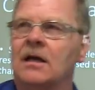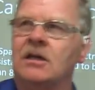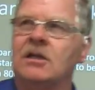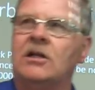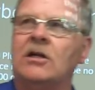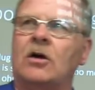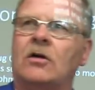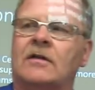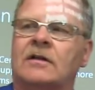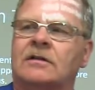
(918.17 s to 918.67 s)

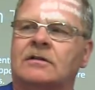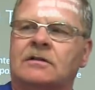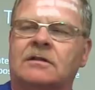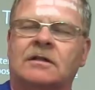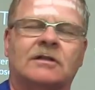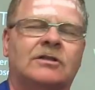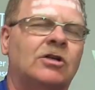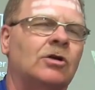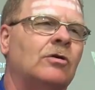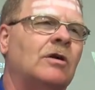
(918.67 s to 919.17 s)
You know the
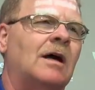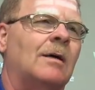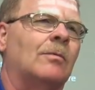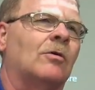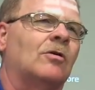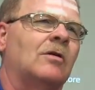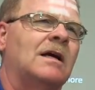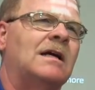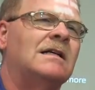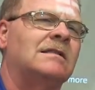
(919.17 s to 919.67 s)
tune-up
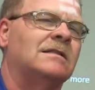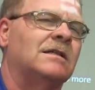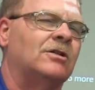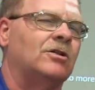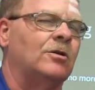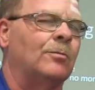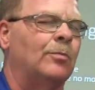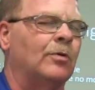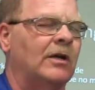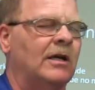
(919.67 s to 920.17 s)
grease that
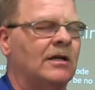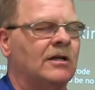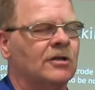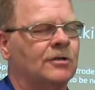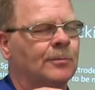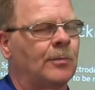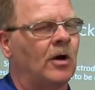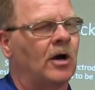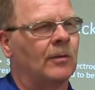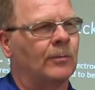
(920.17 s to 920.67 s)
you put in the
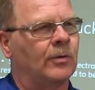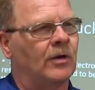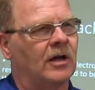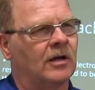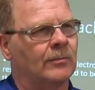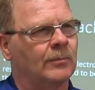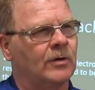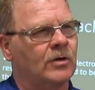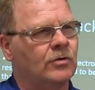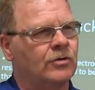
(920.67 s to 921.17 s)
spark
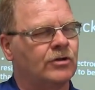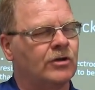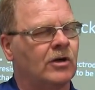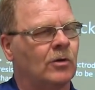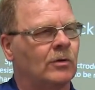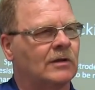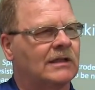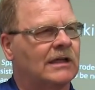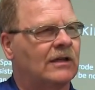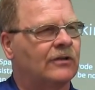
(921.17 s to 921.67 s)
plug boot, you know
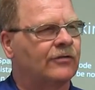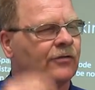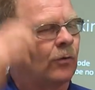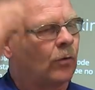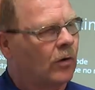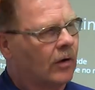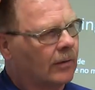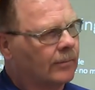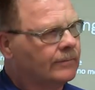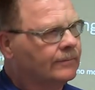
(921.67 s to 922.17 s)
what that's
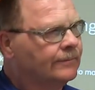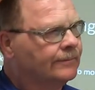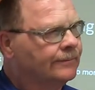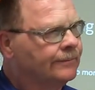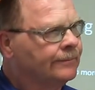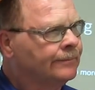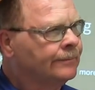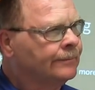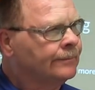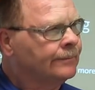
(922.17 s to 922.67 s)
for?
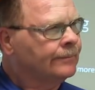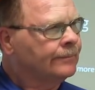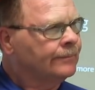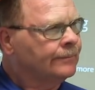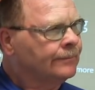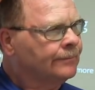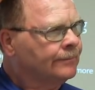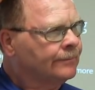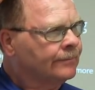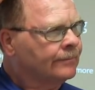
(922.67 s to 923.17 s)

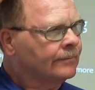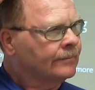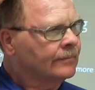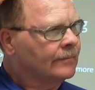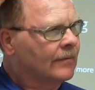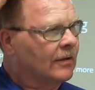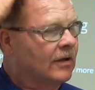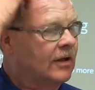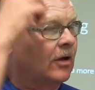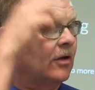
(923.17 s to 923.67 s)

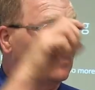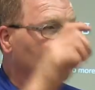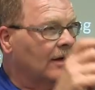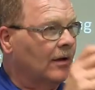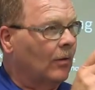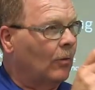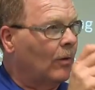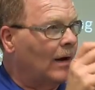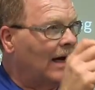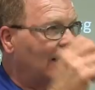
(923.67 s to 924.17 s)
You know the
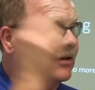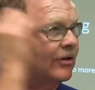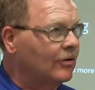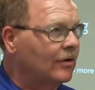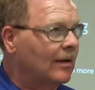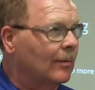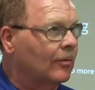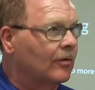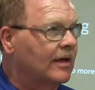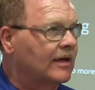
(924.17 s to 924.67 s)
little white
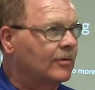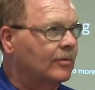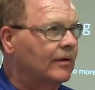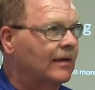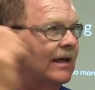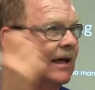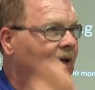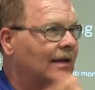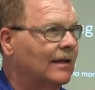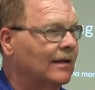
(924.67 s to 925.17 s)
tune-up grease we
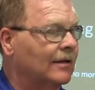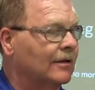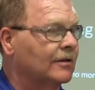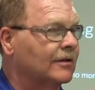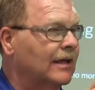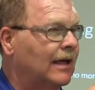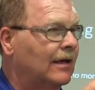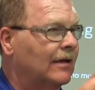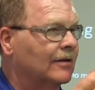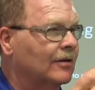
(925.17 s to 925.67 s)
got that looked
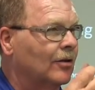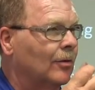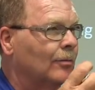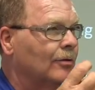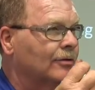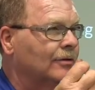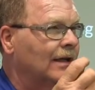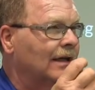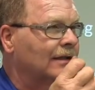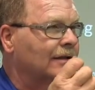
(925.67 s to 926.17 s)
kind of look
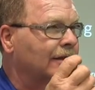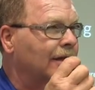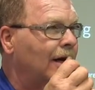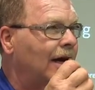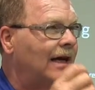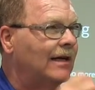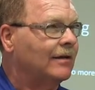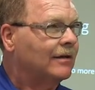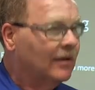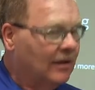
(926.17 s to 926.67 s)
almost like
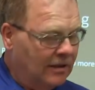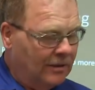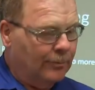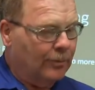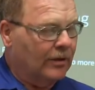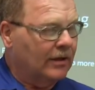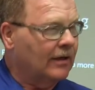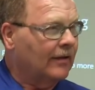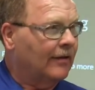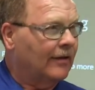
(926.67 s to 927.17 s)
snot? You
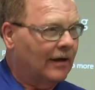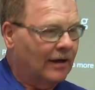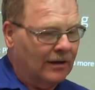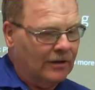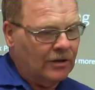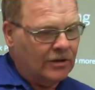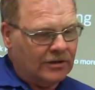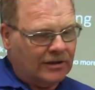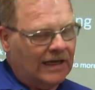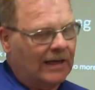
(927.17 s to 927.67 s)
put it in there and
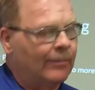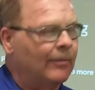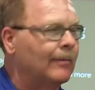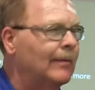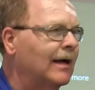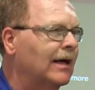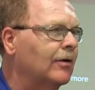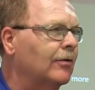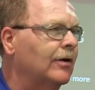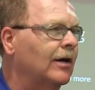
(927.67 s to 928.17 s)
you snap it
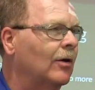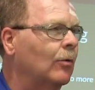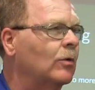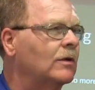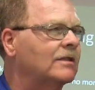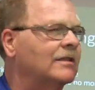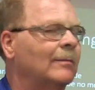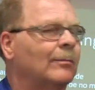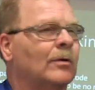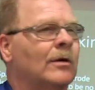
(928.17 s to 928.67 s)
back on there.
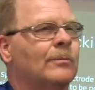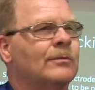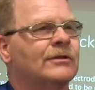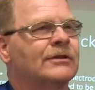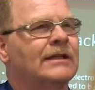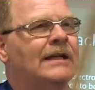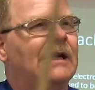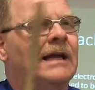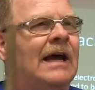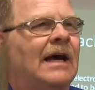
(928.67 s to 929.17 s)
What's the
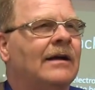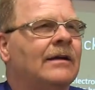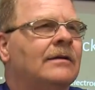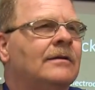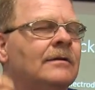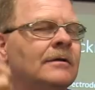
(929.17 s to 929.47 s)
purpose in that?